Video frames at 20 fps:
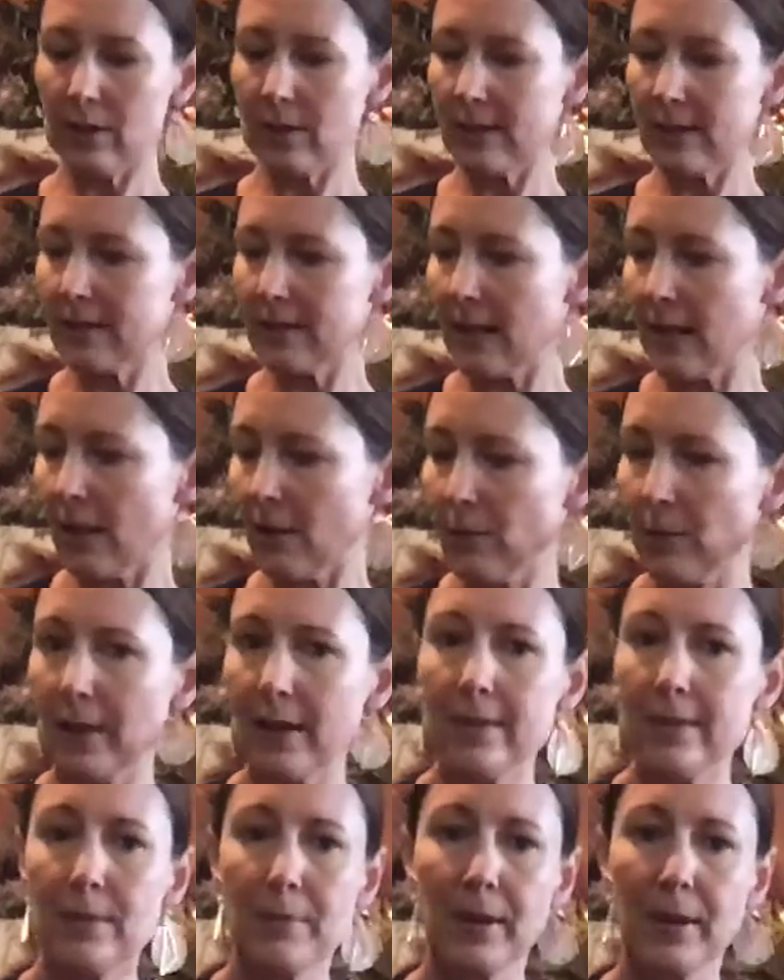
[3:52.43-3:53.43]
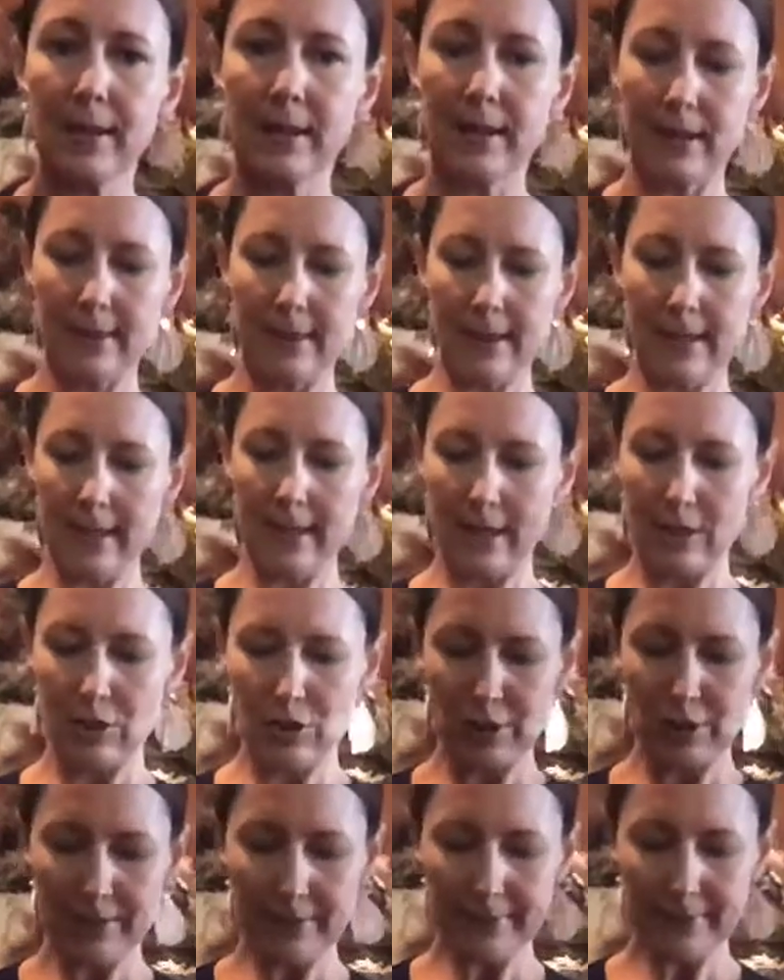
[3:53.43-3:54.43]
to start with, I'm going to get the
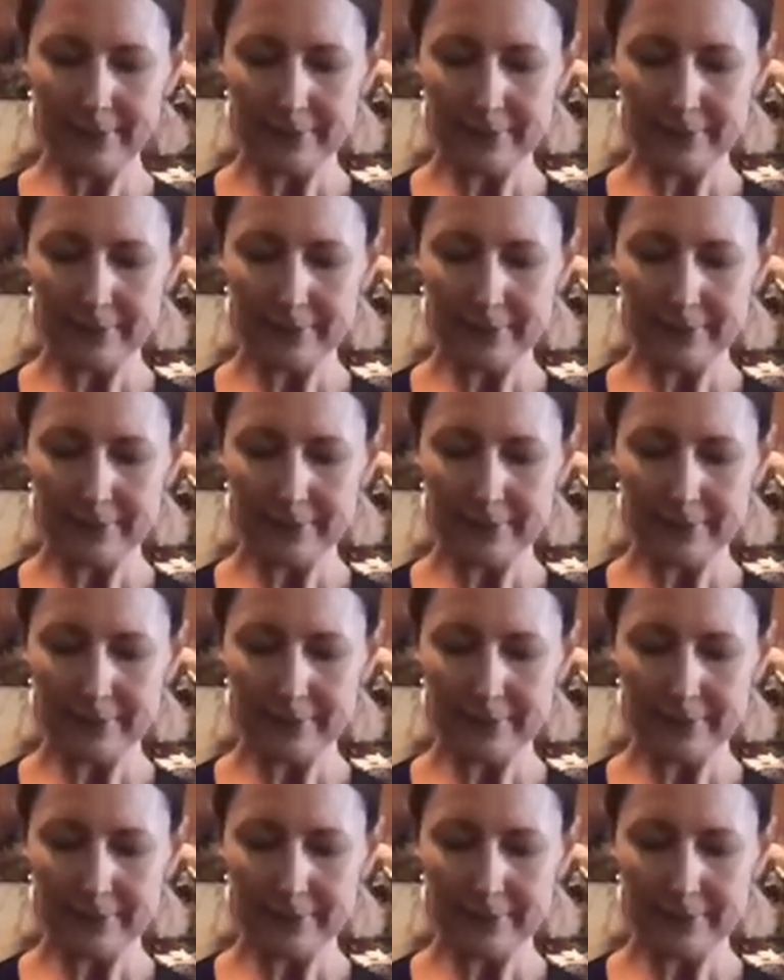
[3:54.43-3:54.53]
hessian.